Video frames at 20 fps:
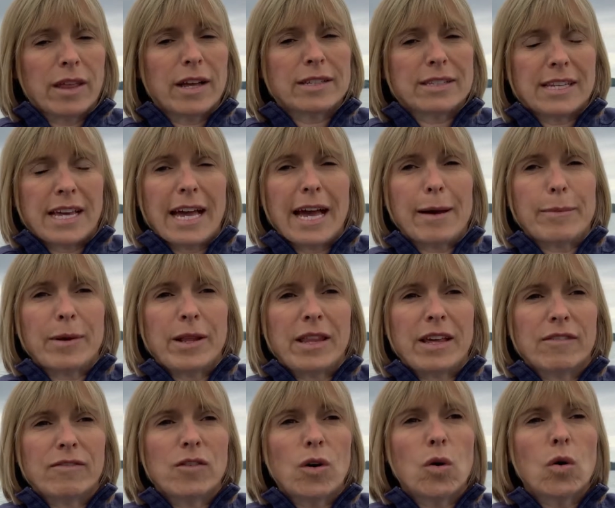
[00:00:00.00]
things that happen in
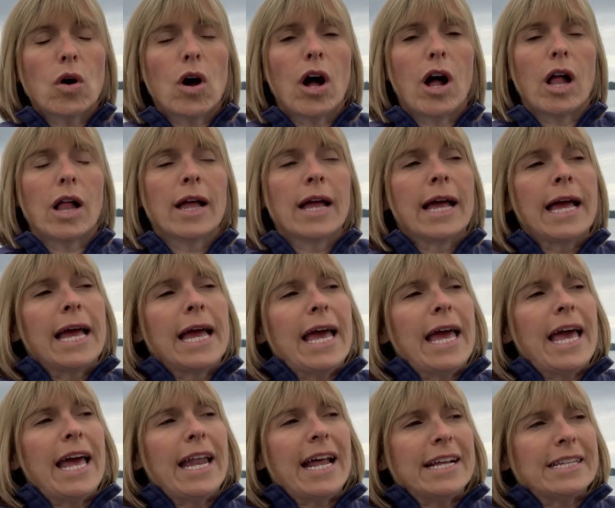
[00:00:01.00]
that phone call.
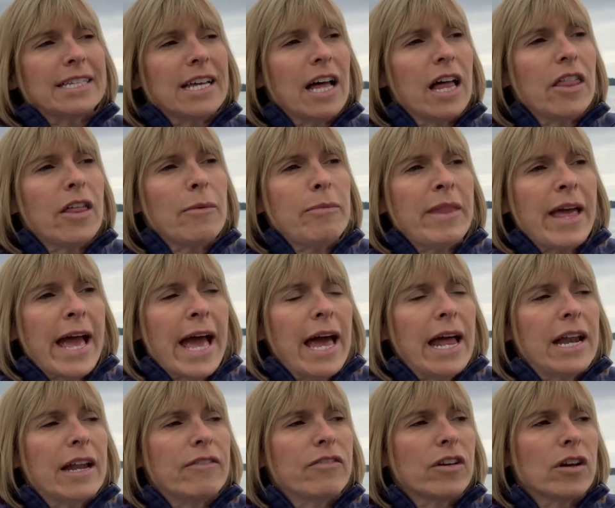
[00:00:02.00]
And I tell them that,
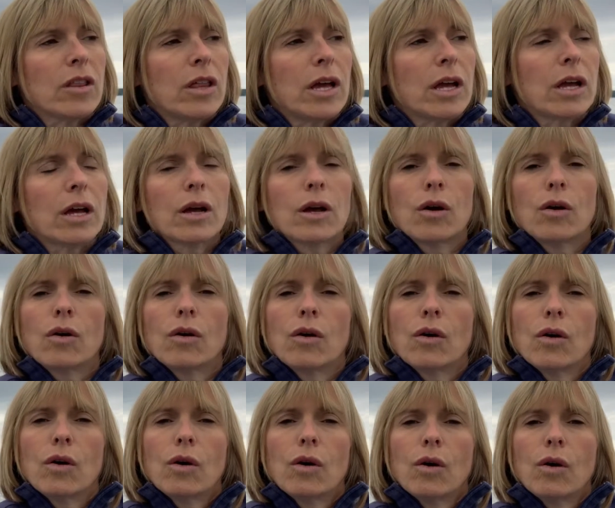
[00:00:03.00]
and if they're like,
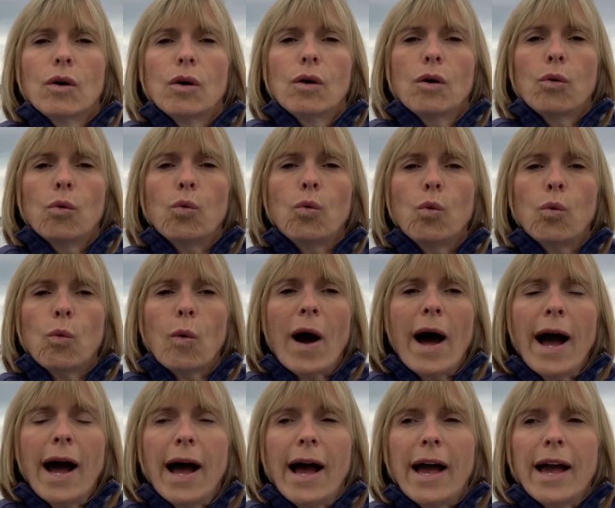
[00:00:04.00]

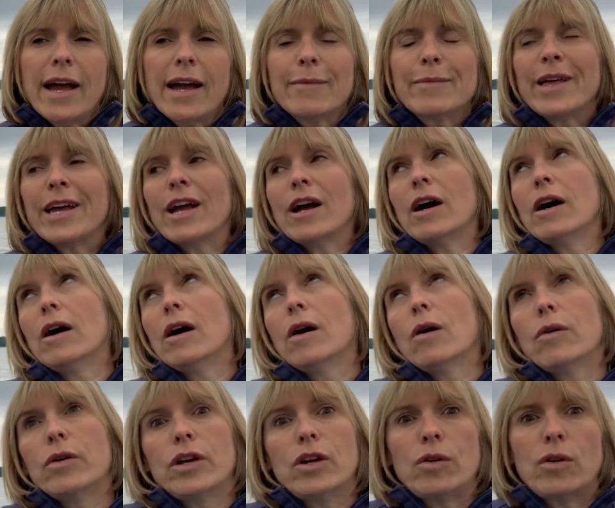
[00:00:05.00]
why? I'm like,
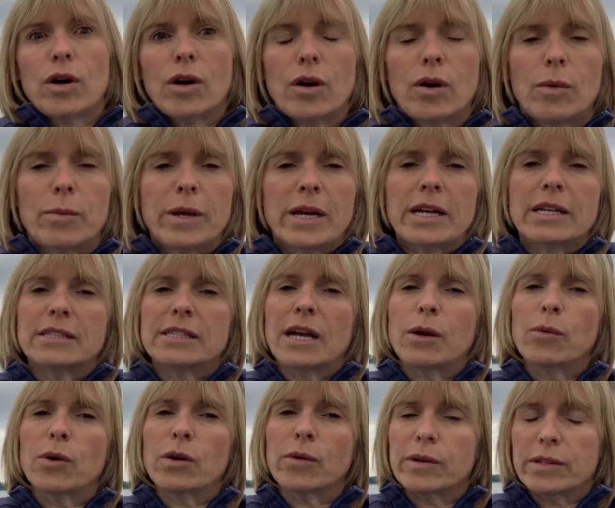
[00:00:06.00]
oh, because I
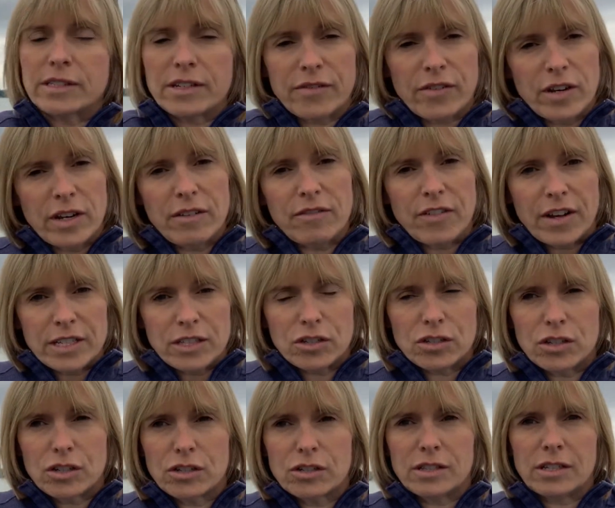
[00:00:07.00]
work with different
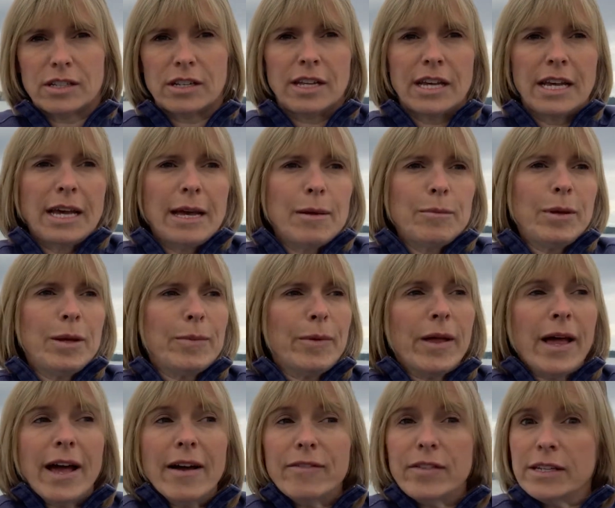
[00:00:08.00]
investors and people
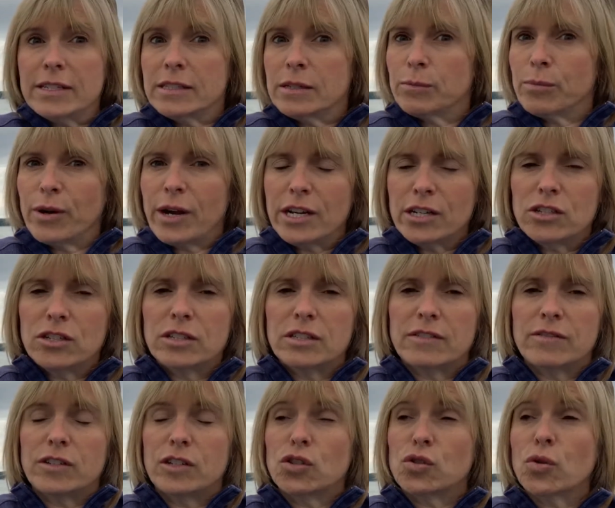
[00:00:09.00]
have these impressions
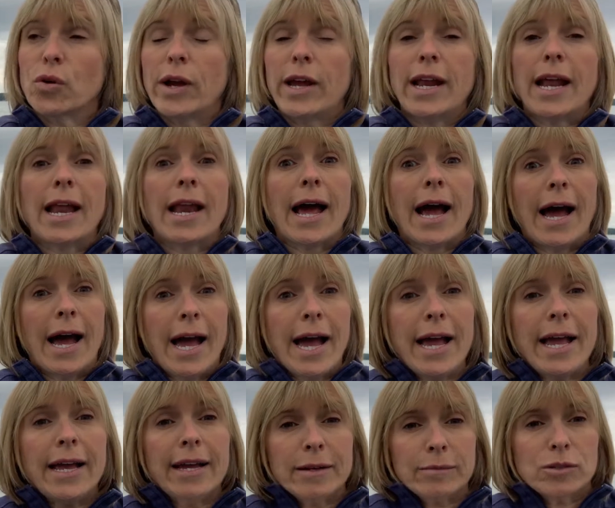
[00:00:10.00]
of Detroit, and
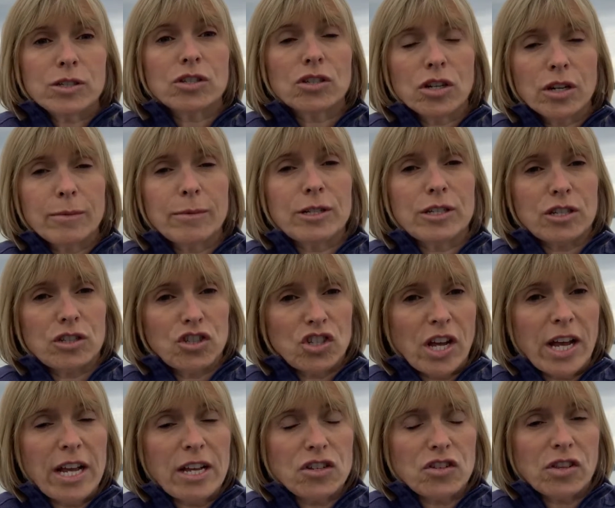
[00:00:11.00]
I am determined to
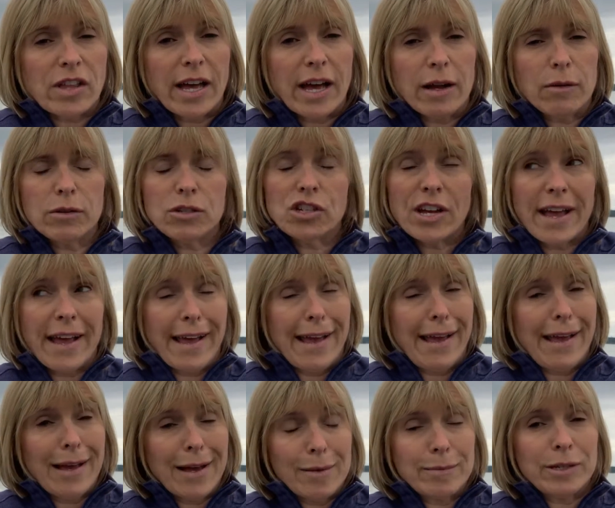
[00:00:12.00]
change that, which I
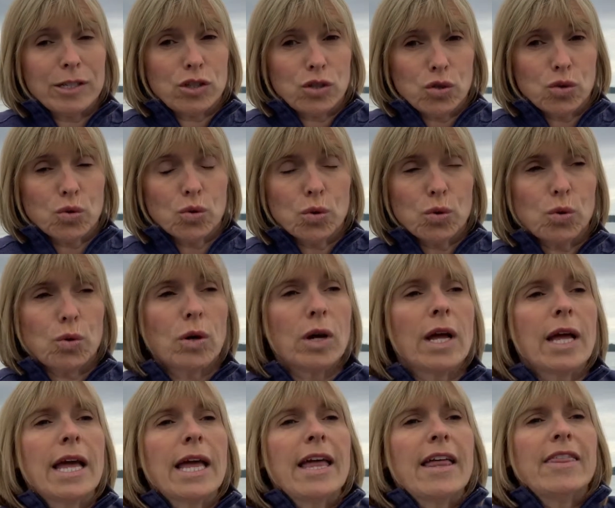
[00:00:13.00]
am. It's true
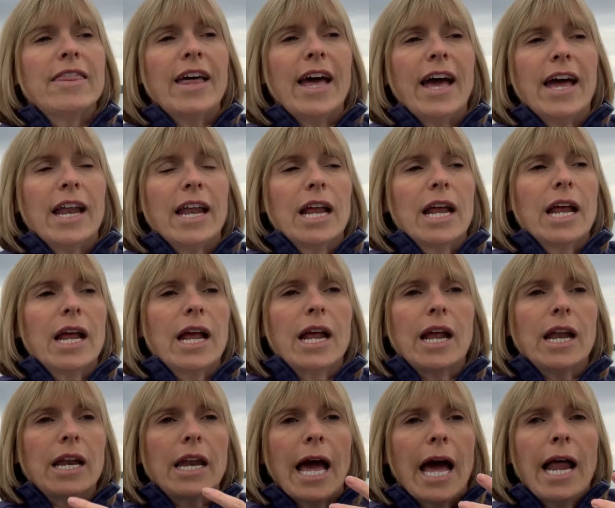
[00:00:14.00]
that
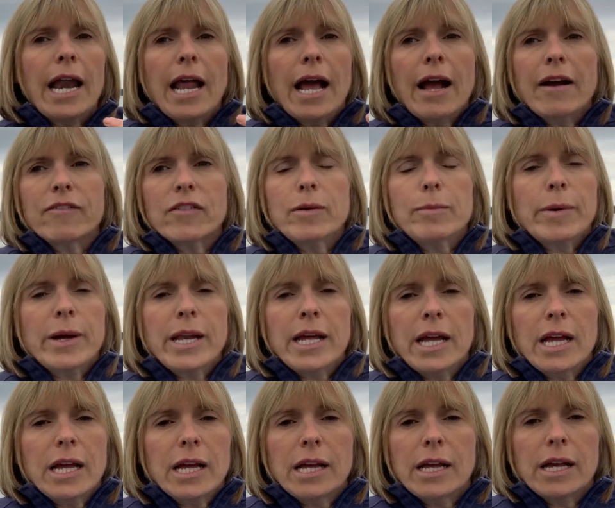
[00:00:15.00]
not
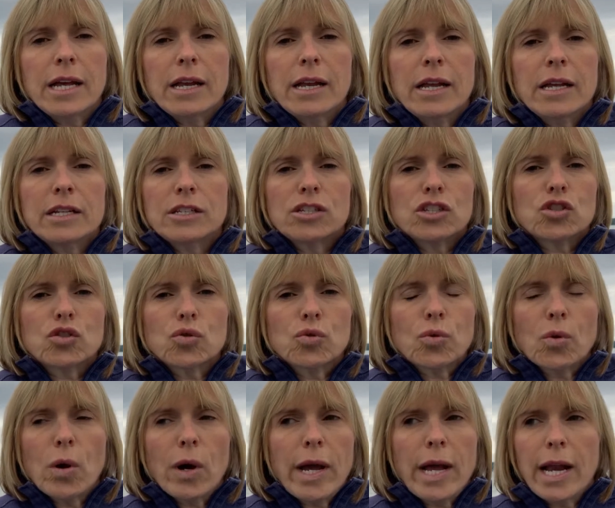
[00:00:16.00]
everybody in
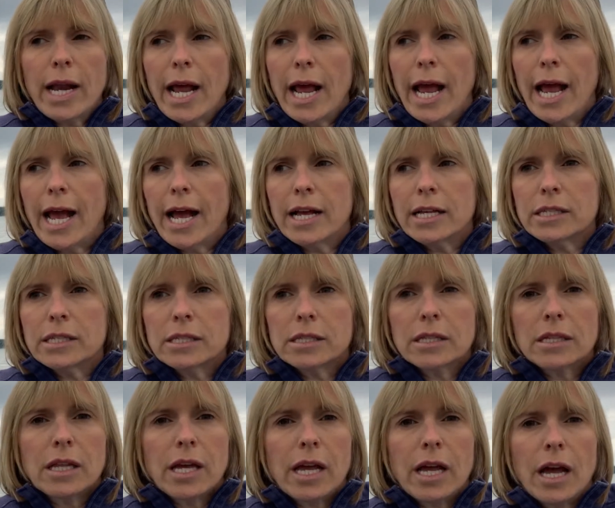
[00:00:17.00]
Detroit has
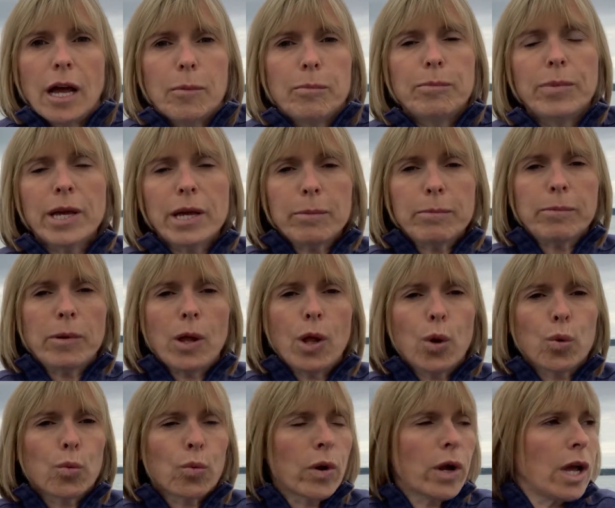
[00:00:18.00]
like a pit
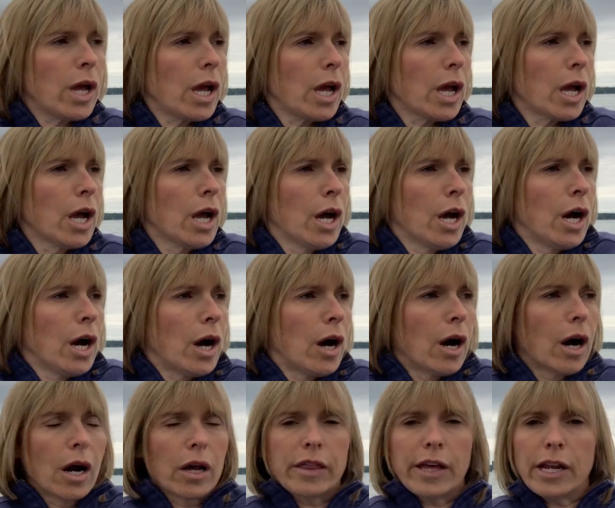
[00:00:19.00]
bull ring,
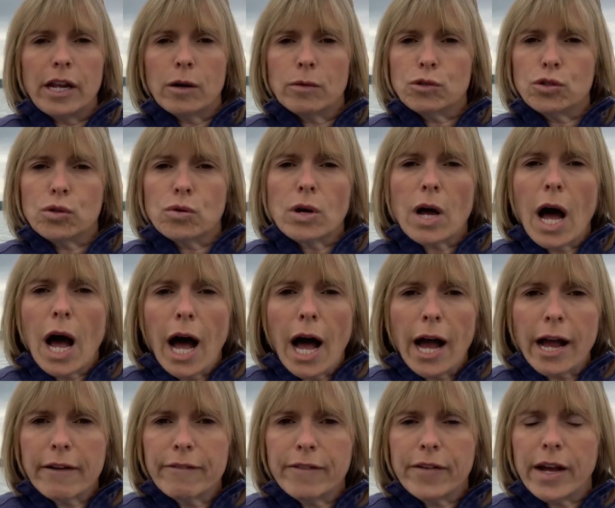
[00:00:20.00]
or they don't do
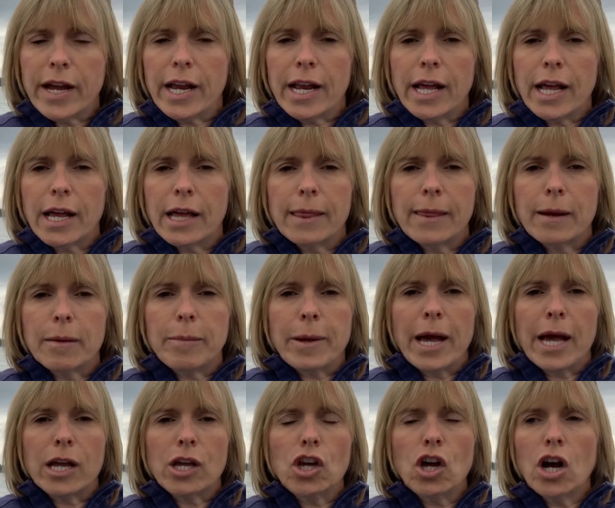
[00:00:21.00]
cockfighting in their
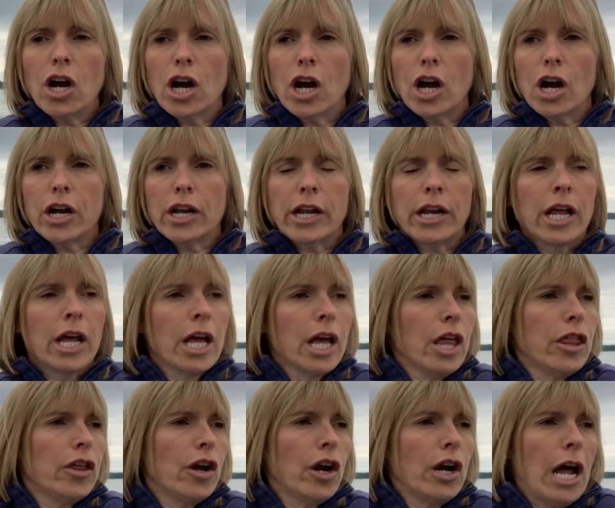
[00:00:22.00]
backyard, and
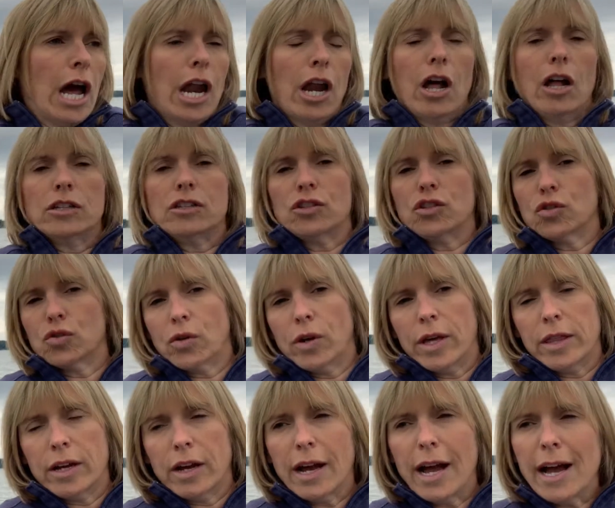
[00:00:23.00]
they're not all
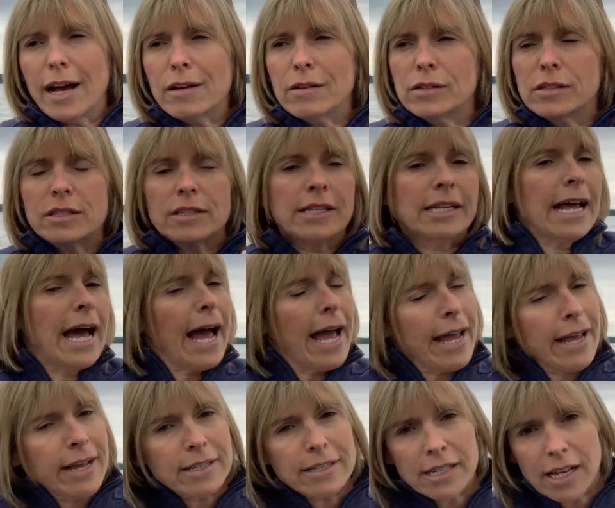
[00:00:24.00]
destroying their houses. And I
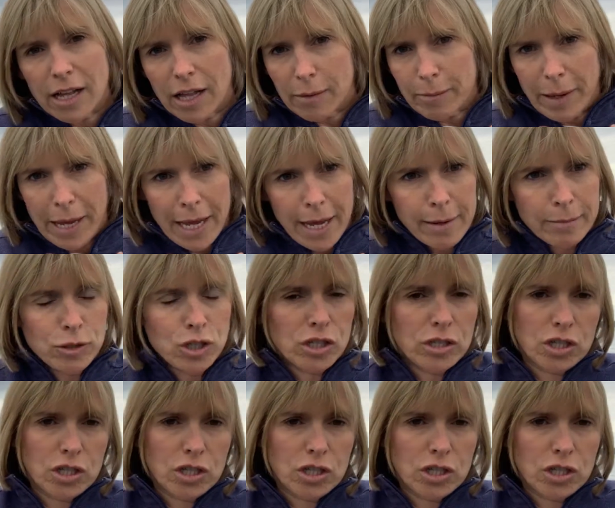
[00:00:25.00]
can tell, ma'am,